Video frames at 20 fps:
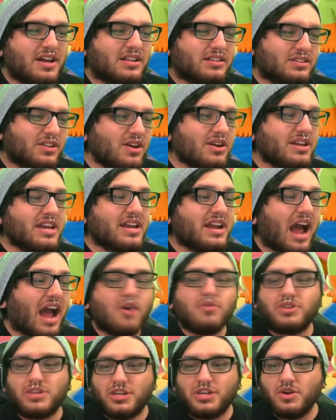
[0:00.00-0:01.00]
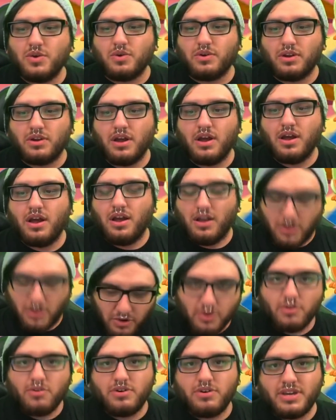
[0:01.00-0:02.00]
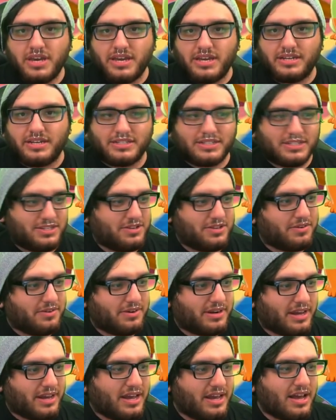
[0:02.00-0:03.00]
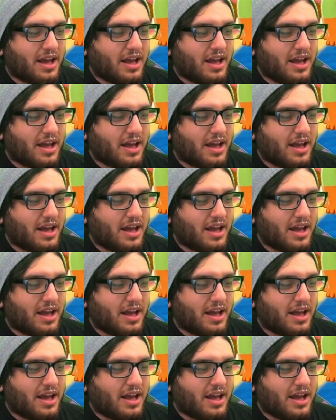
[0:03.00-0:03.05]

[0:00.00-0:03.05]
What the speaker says: Look at how cute Grookey is, dude.